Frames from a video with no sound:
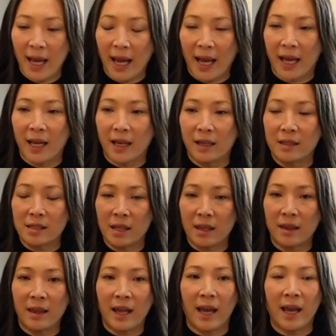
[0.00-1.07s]
and
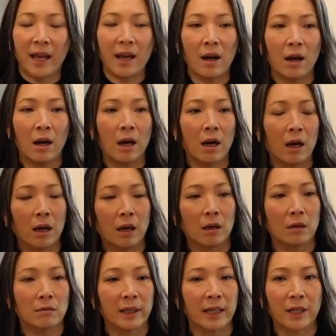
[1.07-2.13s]
they
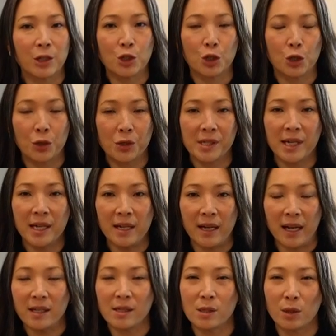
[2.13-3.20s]
are like a jersey
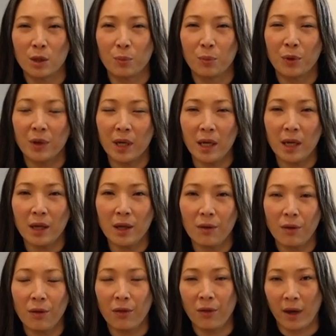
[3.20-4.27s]
knit, so they're pretty
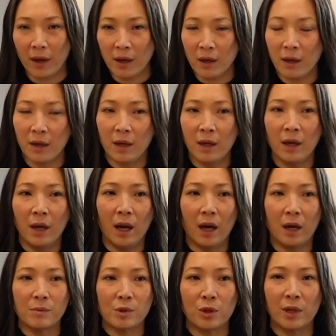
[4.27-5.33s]
thick.
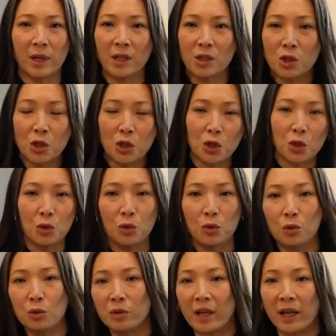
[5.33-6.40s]
Um, so they're not
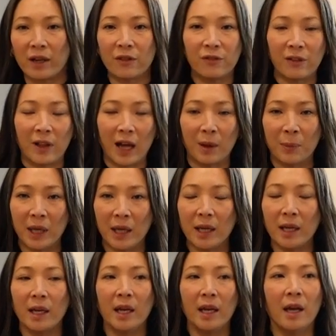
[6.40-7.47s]
too like
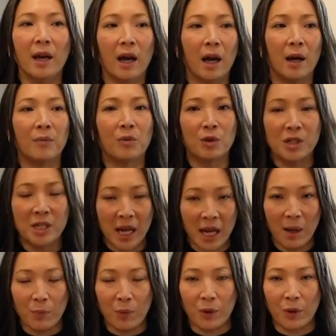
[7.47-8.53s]
floppy, uh, they're
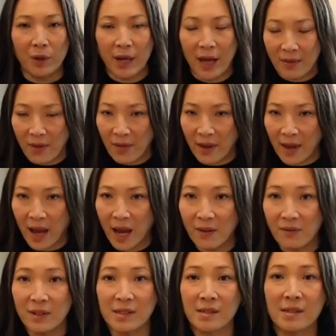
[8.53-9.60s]
tapered, and then they
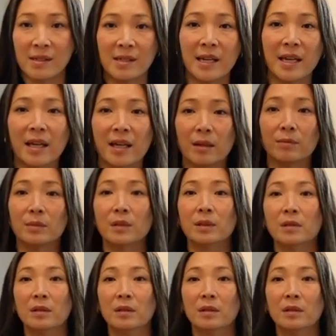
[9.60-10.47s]
have this seam.